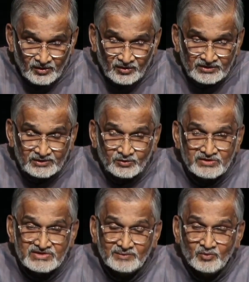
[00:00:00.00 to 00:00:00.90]
Dr.
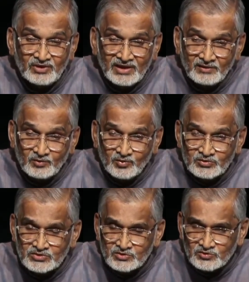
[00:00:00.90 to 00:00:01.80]
Tulsi Munda, who
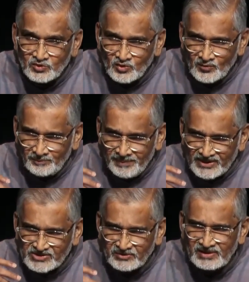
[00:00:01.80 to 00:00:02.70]
so
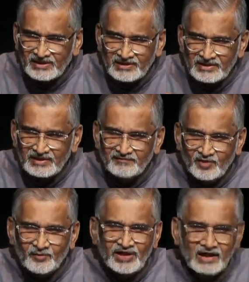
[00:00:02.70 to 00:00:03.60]
passionately and
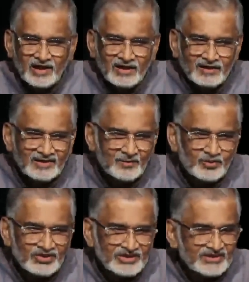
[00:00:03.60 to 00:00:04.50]
from her heart
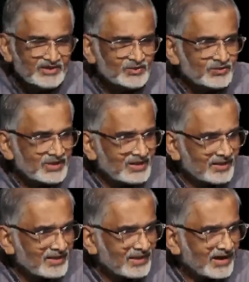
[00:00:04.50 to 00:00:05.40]
communicated to her
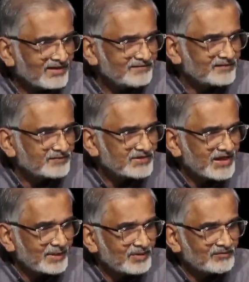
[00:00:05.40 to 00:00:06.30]
a life of a
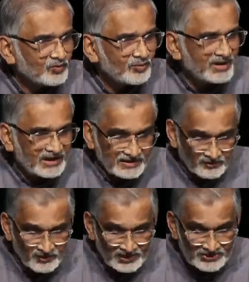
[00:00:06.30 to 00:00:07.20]
tribal woman and the
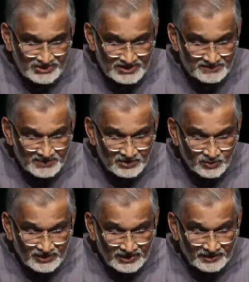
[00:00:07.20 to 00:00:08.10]
work she has been
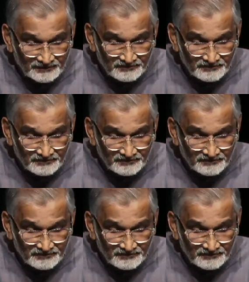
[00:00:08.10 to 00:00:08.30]
doing.